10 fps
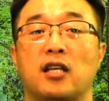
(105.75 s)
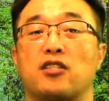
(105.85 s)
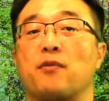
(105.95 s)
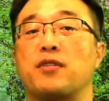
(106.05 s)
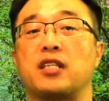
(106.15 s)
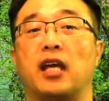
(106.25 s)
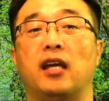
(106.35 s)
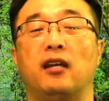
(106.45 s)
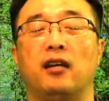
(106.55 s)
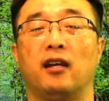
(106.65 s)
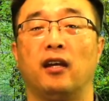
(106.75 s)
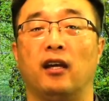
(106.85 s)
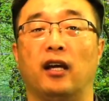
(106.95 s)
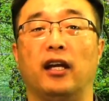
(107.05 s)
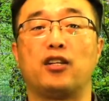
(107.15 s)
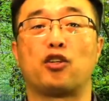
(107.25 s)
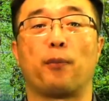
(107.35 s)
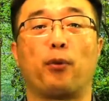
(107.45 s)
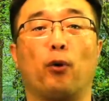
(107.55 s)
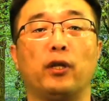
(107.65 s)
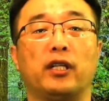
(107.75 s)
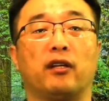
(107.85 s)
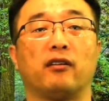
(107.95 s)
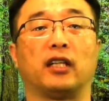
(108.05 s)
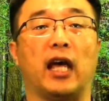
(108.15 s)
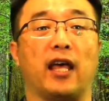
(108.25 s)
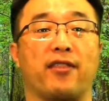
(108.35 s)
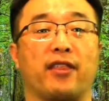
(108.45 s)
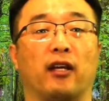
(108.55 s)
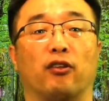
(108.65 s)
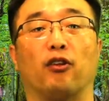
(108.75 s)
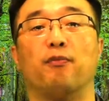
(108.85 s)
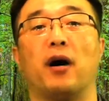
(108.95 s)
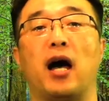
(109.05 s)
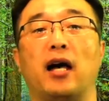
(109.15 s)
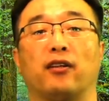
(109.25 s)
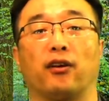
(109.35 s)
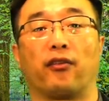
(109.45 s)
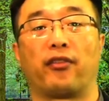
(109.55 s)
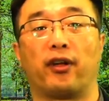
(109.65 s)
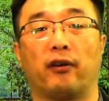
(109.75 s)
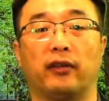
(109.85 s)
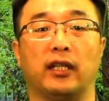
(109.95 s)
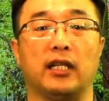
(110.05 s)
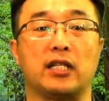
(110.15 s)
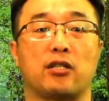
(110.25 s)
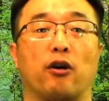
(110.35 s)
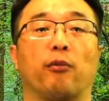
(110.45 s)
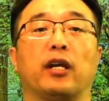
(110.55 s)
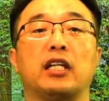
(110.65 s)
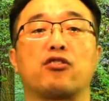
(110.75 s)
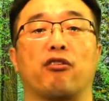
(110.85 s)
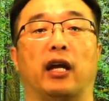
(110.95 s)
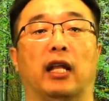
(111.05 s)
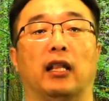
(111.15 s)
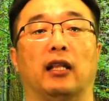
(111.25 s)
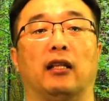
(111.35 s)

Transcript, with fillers: Some say it is a political death done by the authorities of Israel,